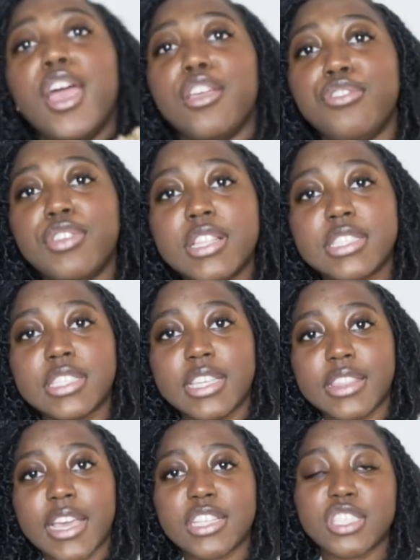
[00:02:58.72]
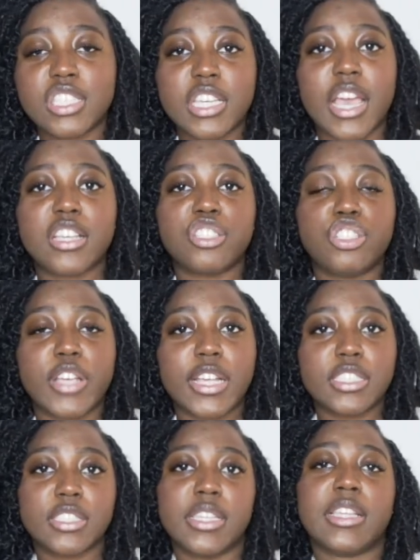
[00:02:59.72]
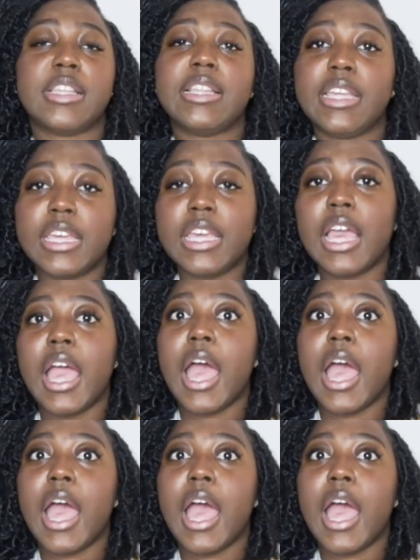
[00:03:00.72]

you can see that she has drastically